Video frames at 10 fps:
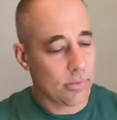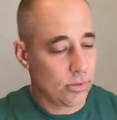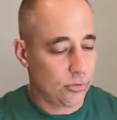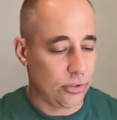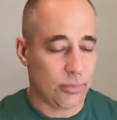
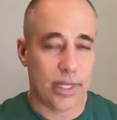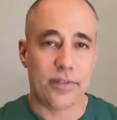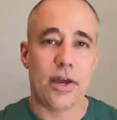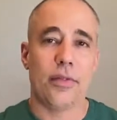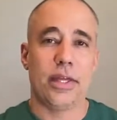So you can already
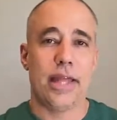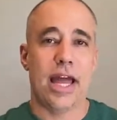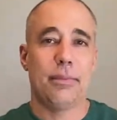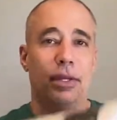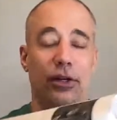tell the
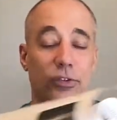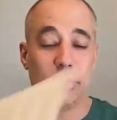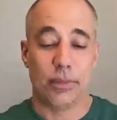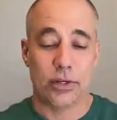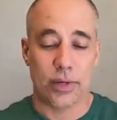anatomy here is going
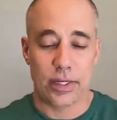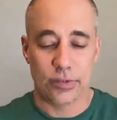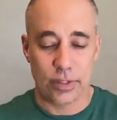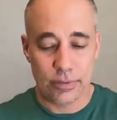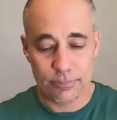to be
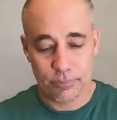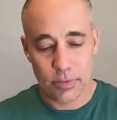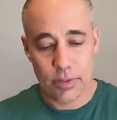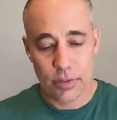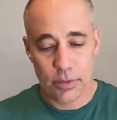crazy.
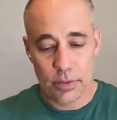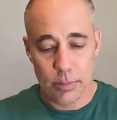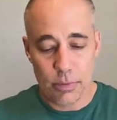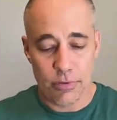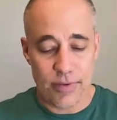
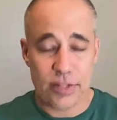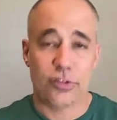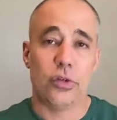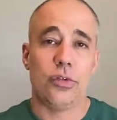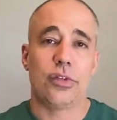But for vet
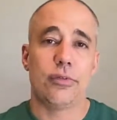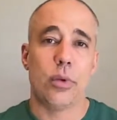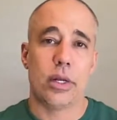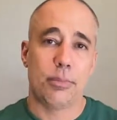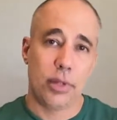students, if you
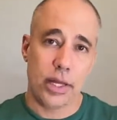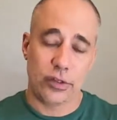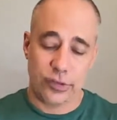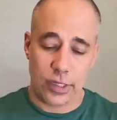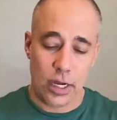want to pull out a
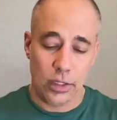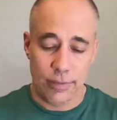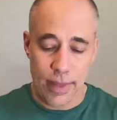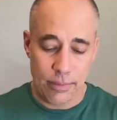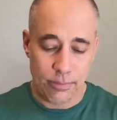skull and
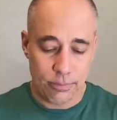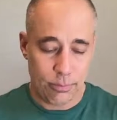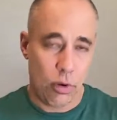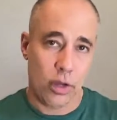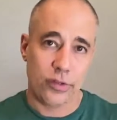then
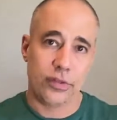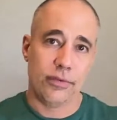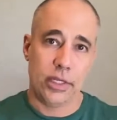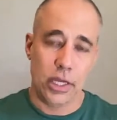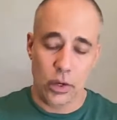pause the
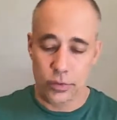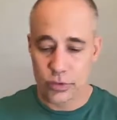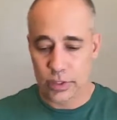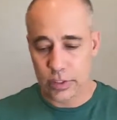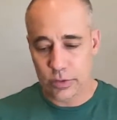video, and
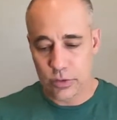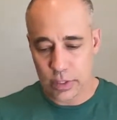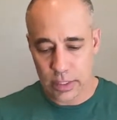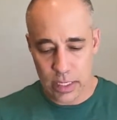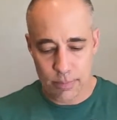you can
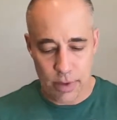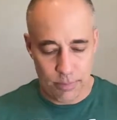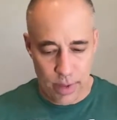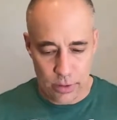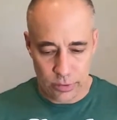get a
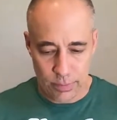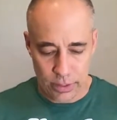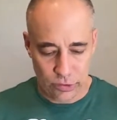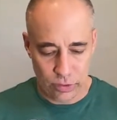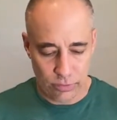better
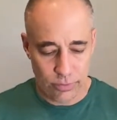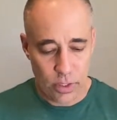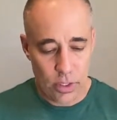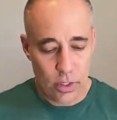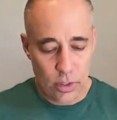depiction
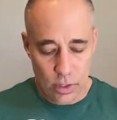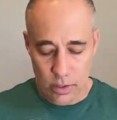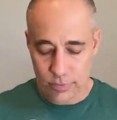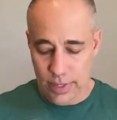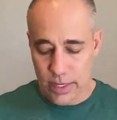
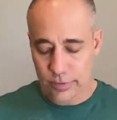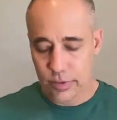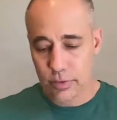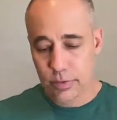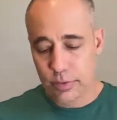of the
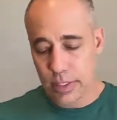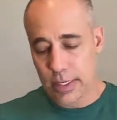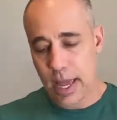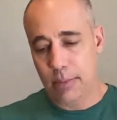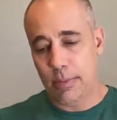
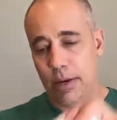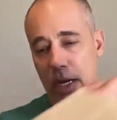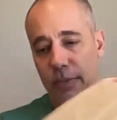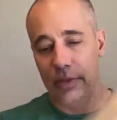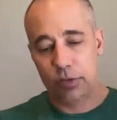anatomy
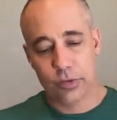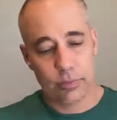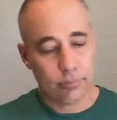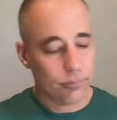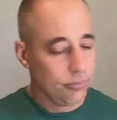behind this.
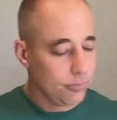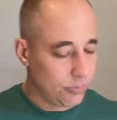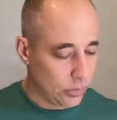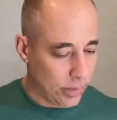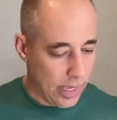
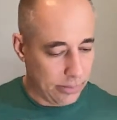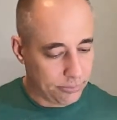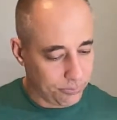Okay.